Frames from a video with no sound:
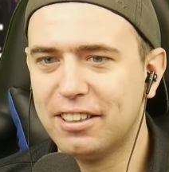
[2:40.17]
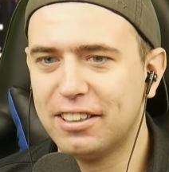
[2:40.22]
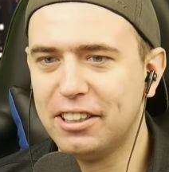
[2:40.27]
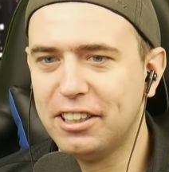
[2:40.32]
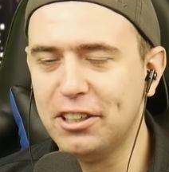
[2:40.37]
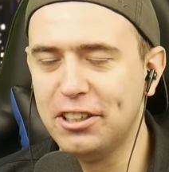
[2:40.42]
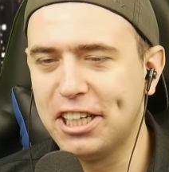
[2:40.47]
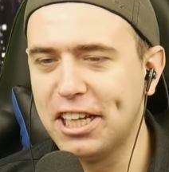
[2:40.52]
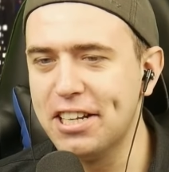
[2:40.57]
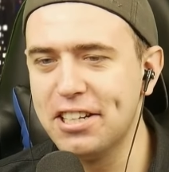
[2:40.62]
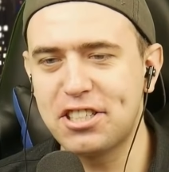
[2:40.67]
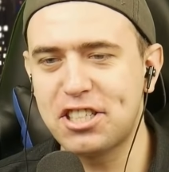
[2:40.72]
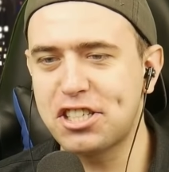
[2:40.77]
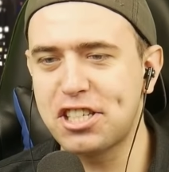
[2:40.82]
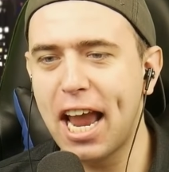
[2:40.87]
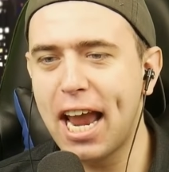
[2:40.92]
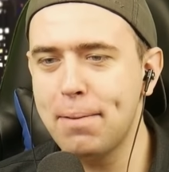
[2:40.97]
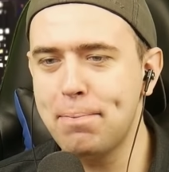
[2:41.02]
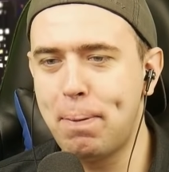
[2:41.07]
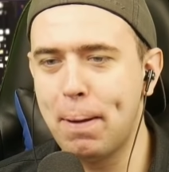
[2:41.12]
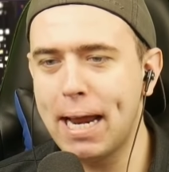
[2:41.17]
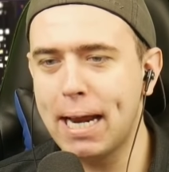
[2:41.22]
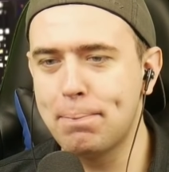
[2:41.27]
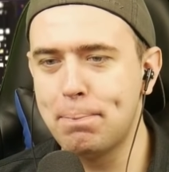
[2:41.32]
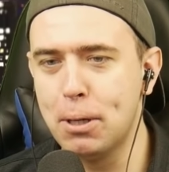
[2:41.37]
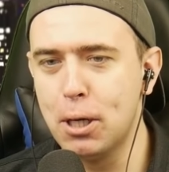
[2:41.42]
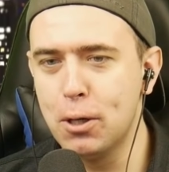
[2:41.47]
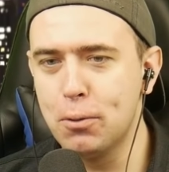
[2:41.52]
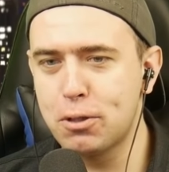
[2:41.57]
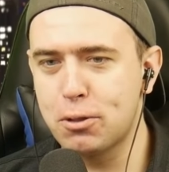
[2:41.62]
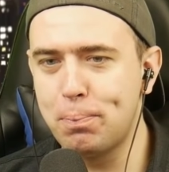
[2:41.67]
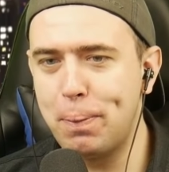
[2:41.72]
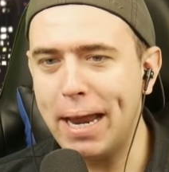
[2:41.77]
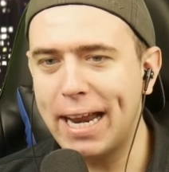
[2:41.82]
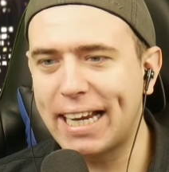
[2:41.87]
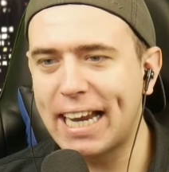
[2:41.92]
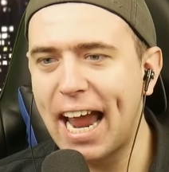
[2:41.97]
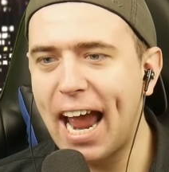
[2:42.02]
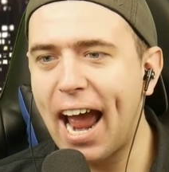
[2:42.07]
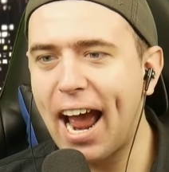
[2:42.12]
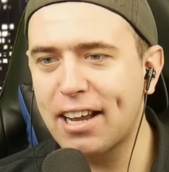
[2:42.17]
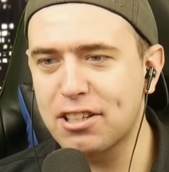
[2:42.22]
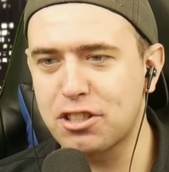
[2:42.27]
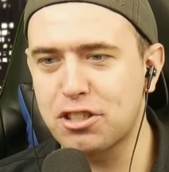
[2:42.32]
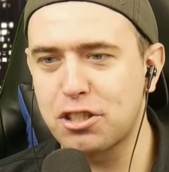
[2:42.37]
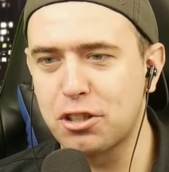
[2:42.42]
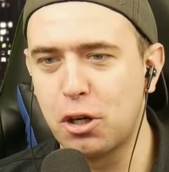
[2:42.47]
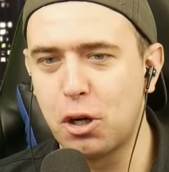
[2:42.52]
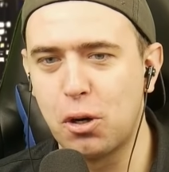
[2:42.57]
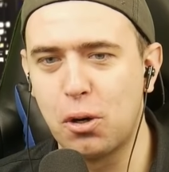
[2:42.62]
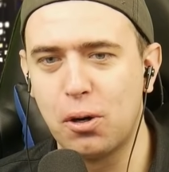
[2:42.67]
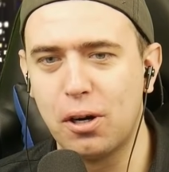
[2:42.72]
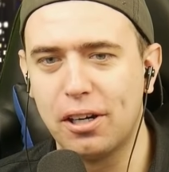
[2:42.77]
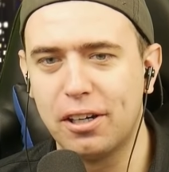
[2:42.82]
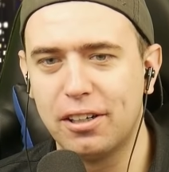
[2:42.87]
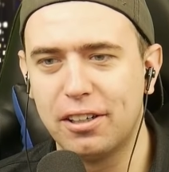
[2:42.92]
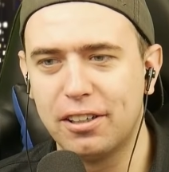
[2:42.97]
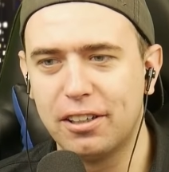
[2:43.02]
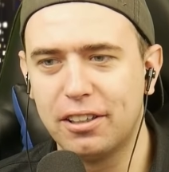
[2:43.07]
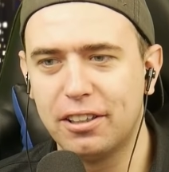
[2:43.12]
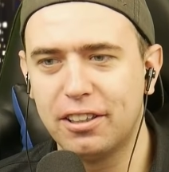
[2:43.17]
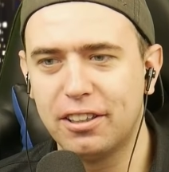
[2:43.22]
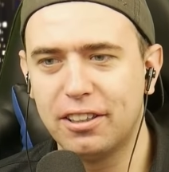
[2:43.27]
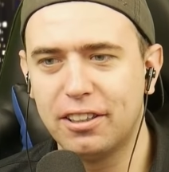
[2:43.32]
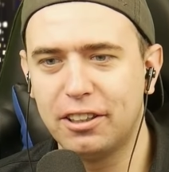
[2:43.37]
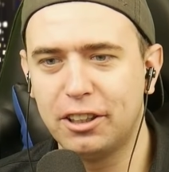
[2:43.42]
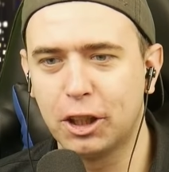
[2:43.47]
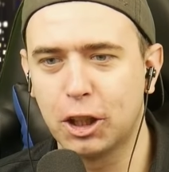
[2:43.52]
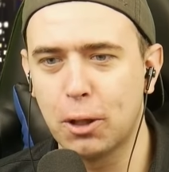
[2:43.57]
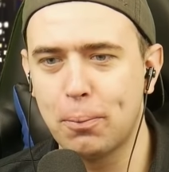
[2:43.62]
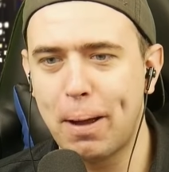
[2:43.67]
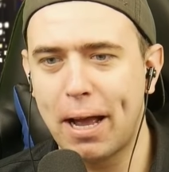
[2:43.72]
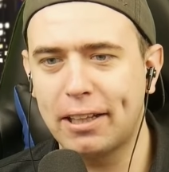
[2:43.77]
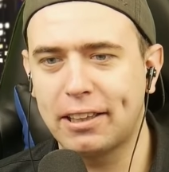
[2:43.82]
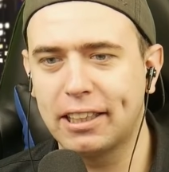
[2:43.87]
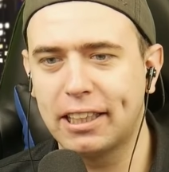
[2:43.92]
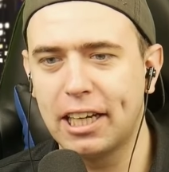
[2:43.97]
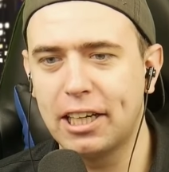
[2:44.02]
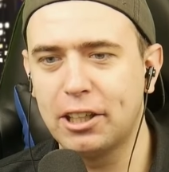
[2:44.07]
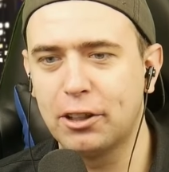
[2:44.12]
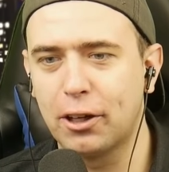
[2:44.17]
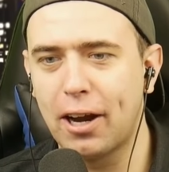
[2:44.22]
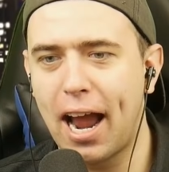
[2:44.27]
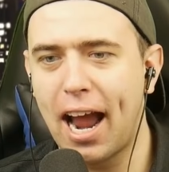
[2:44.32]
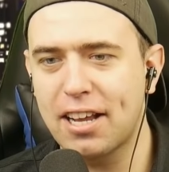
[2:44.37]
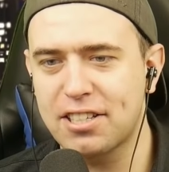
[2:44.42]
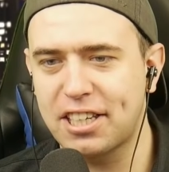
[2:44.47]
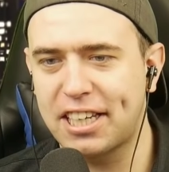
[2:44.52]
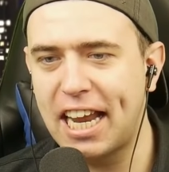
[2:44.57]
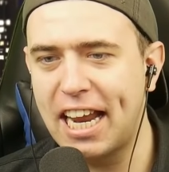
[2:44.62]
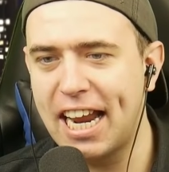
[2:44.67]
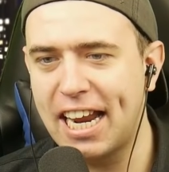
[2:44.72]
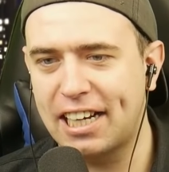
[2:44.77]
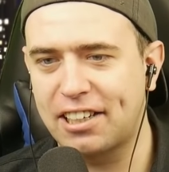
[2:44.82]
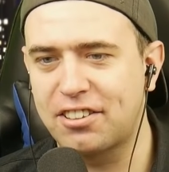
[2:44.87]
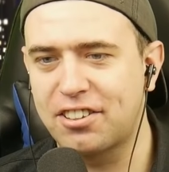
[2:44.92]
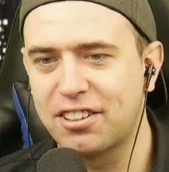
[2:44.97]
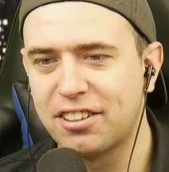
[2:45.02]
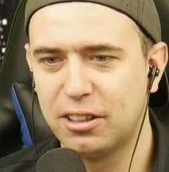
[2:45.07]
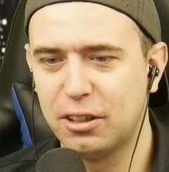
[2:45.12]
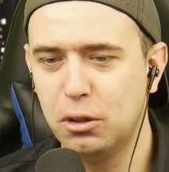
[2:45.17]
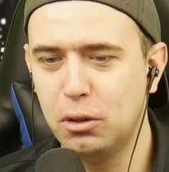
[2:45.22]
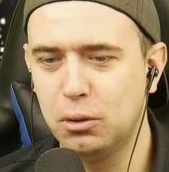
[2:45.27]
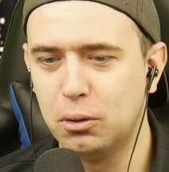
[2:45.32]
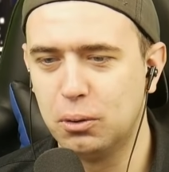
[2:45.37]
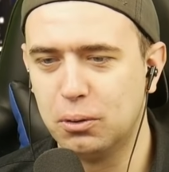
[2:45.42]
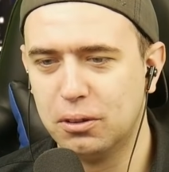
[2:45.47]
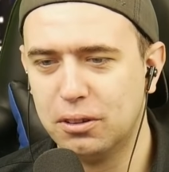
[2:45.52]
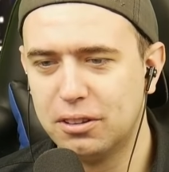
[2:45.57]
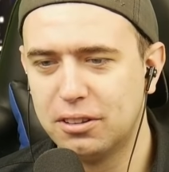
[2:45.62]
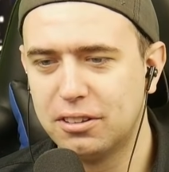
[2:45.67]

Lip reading: You didn't say big boobs, big ass, so you're about to get your ass kicked. Ooh.